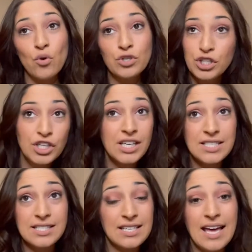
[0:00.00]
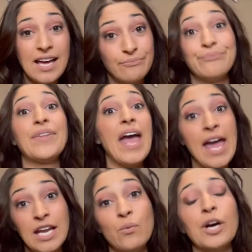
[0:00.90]
You're going to see that
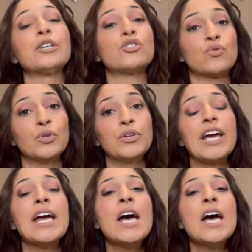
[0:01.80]
anywhere, truly.